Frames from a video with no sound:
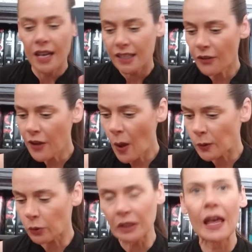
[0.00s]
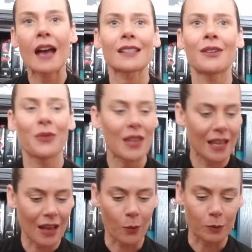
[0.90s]
Definitely helps you relax. I don't think
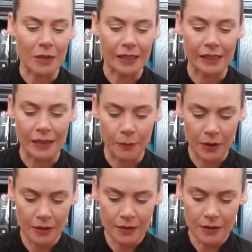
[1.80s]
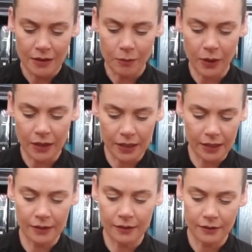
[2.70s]
it helps me sleep, but
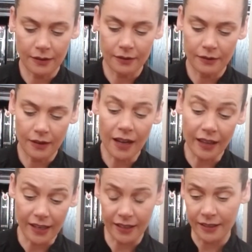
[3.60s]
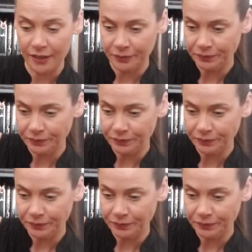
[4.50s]
I like it.